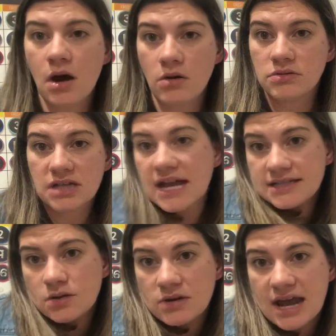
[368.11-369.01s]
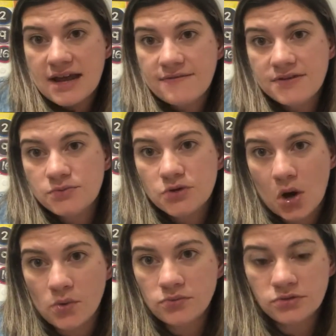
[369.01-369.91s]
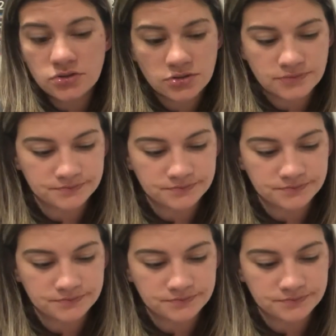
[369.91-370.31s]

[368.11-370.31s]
don't. It's okay if you don't.